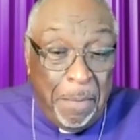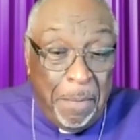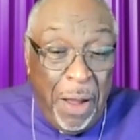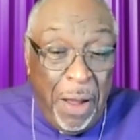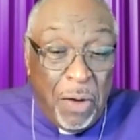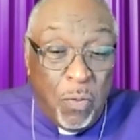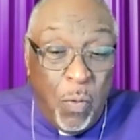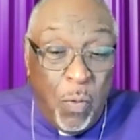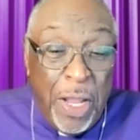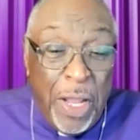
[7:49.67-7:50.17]

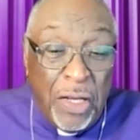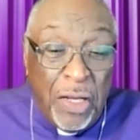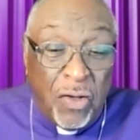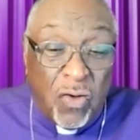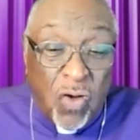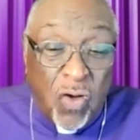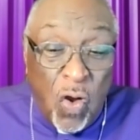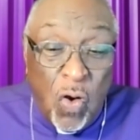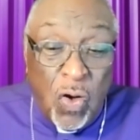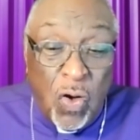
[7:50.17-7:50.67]
but we
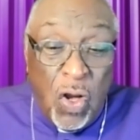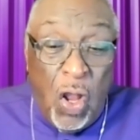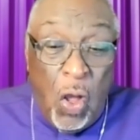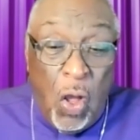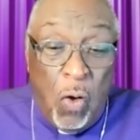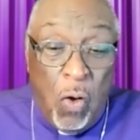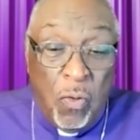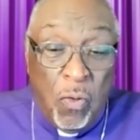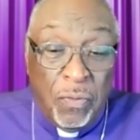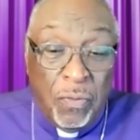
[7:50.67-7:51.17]
do
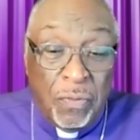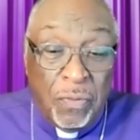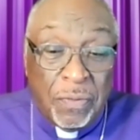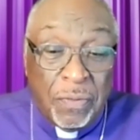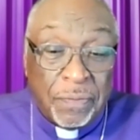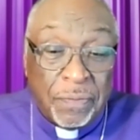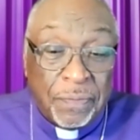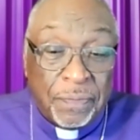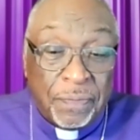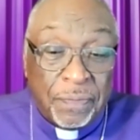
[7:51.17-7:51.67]
know
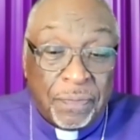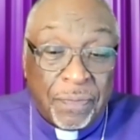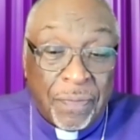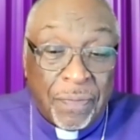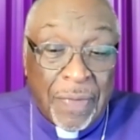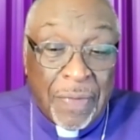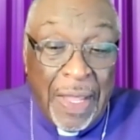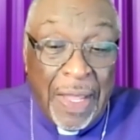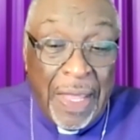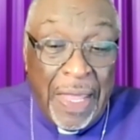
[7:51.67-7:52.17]

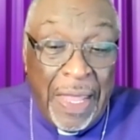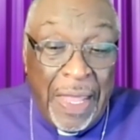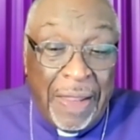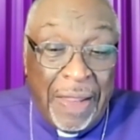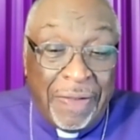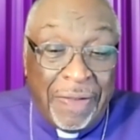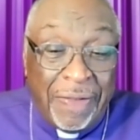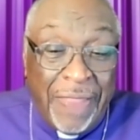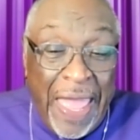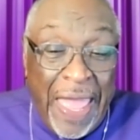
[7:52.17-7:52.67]

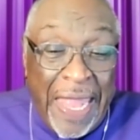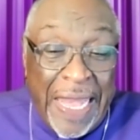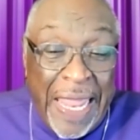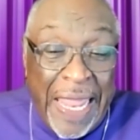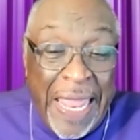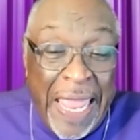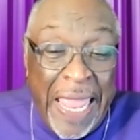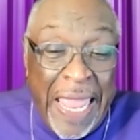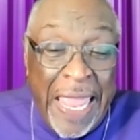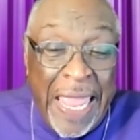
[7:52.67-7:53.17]
that
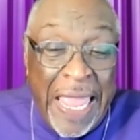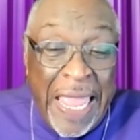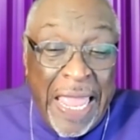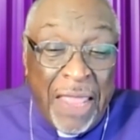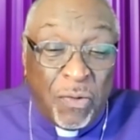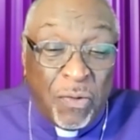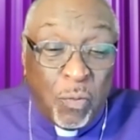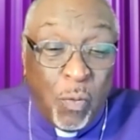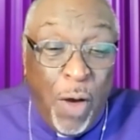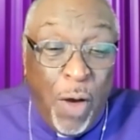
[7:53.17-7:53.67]
he
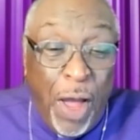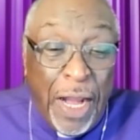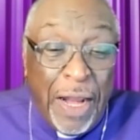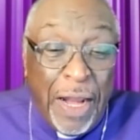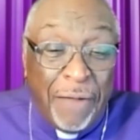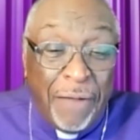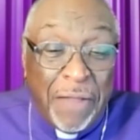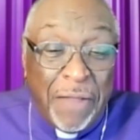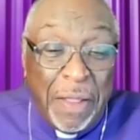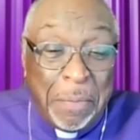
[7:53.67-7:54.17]
is
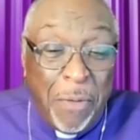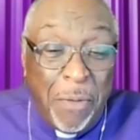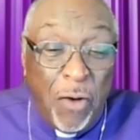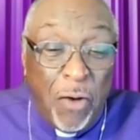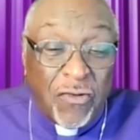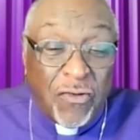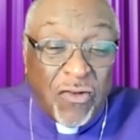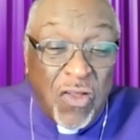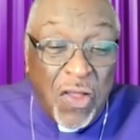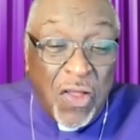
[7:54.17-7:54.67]
one of the
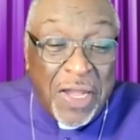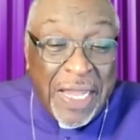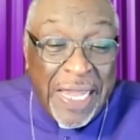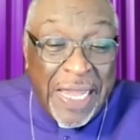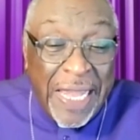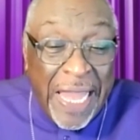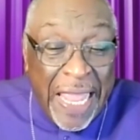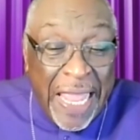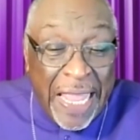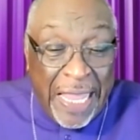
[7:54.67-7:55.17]
most
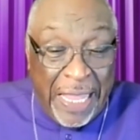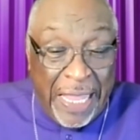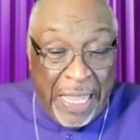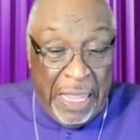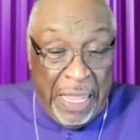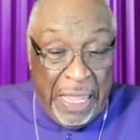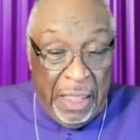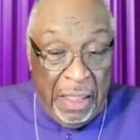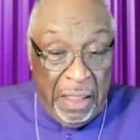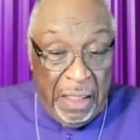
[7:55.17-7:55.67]
unique
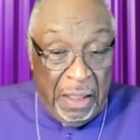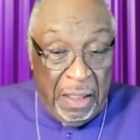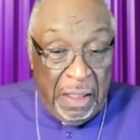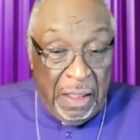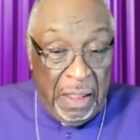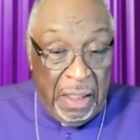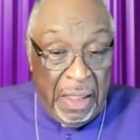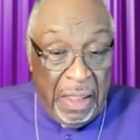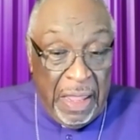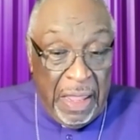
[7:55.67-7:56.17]

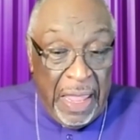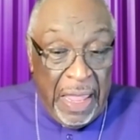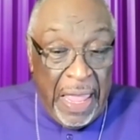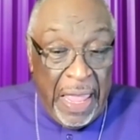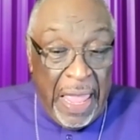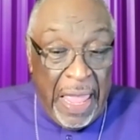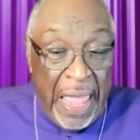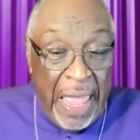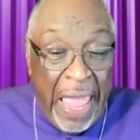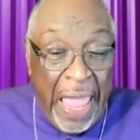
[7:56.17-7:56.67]

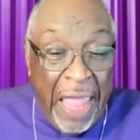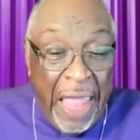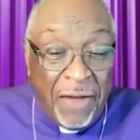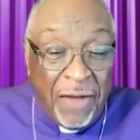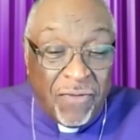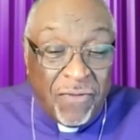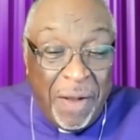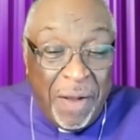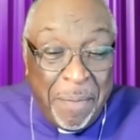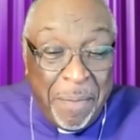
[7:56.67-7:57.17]

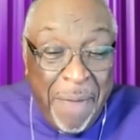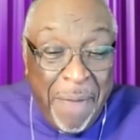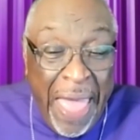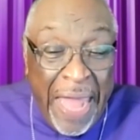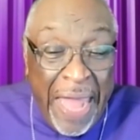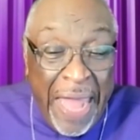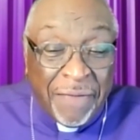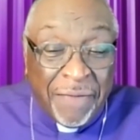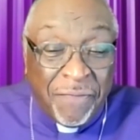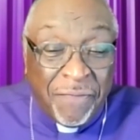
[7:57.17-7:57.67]
and
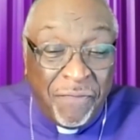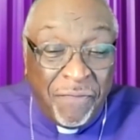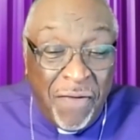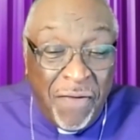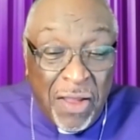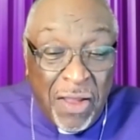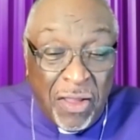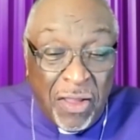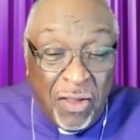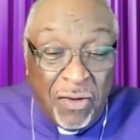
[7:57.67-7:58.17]
dramatic
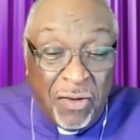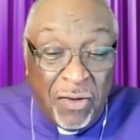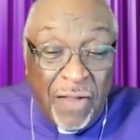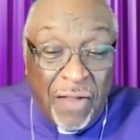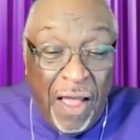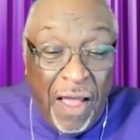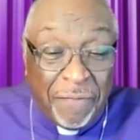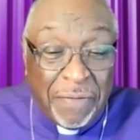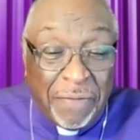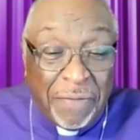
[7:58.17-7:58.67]

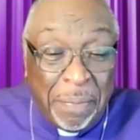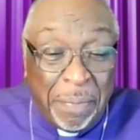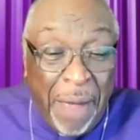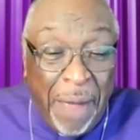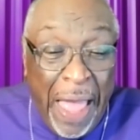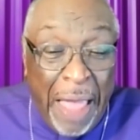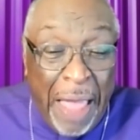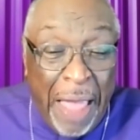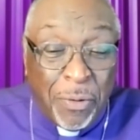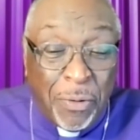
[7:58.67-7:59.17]
figures of the
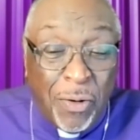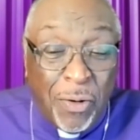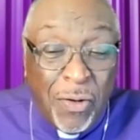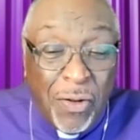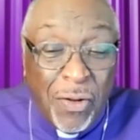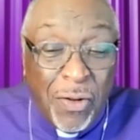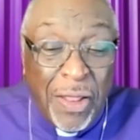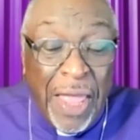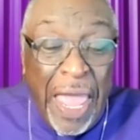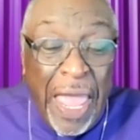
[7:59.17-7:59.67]
Bible